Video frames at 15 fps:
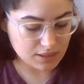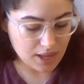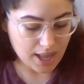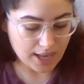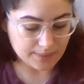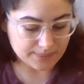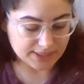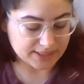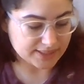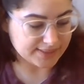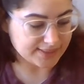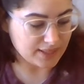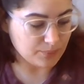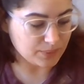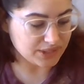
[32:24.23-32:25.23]
I was going to
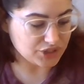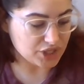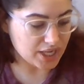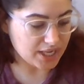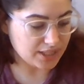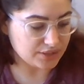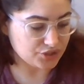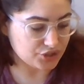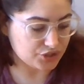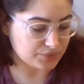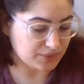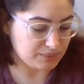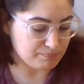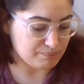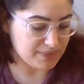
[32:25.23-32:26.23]
say which edge do
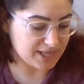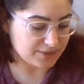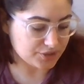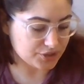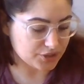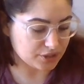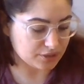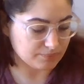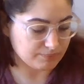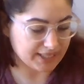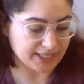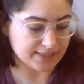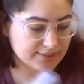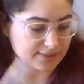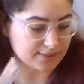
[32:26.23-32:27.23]
we measure, but I
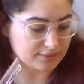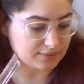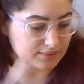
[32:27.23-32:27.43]
guess it